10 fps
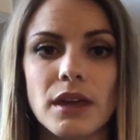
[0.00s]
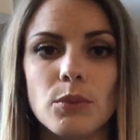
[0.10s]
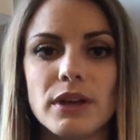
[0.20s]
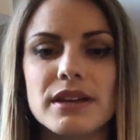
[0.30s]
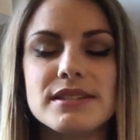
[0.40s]

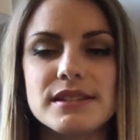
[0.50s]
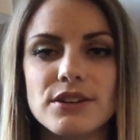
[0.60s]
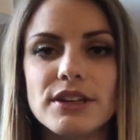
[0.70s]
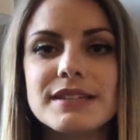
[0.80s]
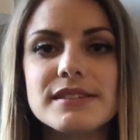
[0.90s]
When
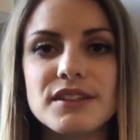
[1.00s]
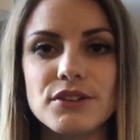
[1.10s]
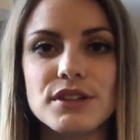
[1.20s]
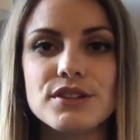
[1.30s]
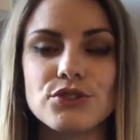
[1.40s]
considering
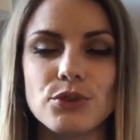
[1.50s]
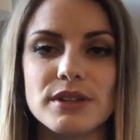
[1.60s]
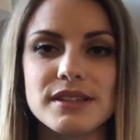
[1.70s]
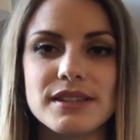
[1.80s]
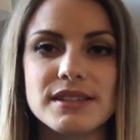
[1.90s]
serious
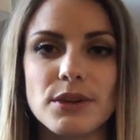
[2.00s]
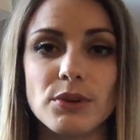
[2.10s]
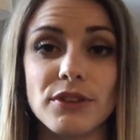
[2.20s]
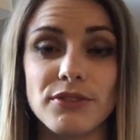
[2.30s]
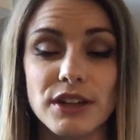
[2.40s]
choices that will
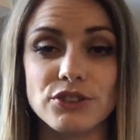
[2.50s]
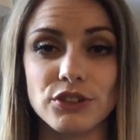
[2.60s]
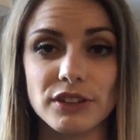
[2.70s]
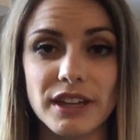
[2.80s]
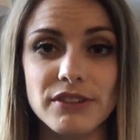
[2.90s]
affect
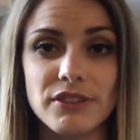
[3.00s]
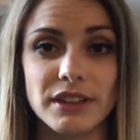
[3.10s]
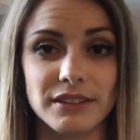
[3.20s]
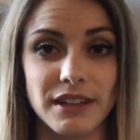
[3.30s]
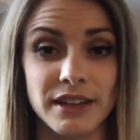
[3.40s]
your life and
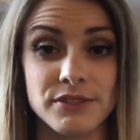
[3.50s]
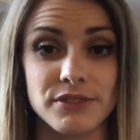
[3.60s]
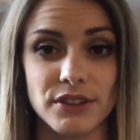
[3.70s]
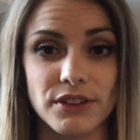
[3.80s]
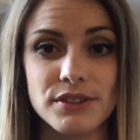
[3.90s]
the lives of
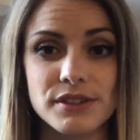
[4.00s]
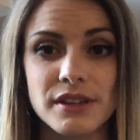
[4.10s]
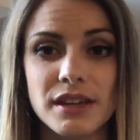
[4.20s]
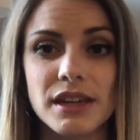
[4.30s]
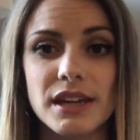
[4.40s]
others,
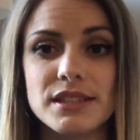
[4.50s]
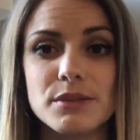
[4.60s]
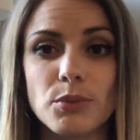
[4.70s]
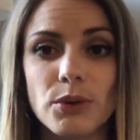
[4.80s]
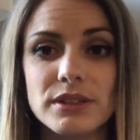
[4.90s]
it's
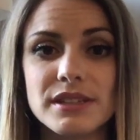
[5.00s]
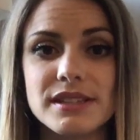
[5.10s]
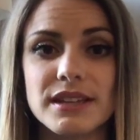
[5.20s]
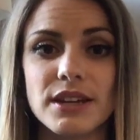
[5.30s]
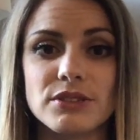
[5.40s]
important to
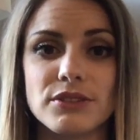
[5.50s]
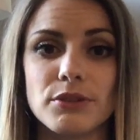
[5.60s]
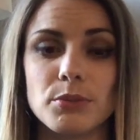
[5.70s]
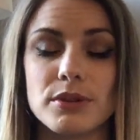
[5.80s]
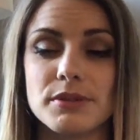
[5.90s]
seek out
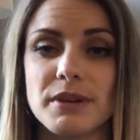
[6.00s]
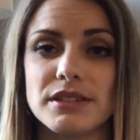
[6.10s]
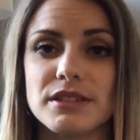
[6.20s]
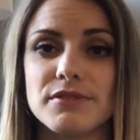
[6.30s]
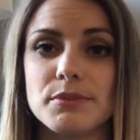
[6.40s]
different
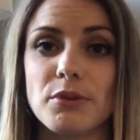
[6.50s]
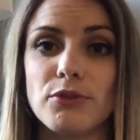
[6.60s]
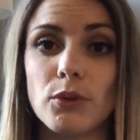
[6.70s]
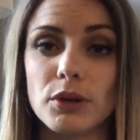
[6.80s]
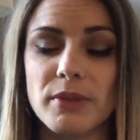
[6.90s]
perspectives
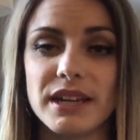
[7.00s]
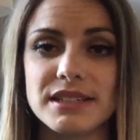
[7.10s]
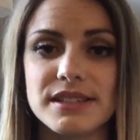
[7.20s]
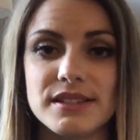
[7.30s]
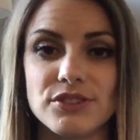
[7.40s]
before you make a
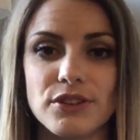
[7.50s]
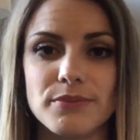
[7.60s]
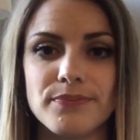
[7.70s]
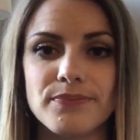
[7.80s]
decision.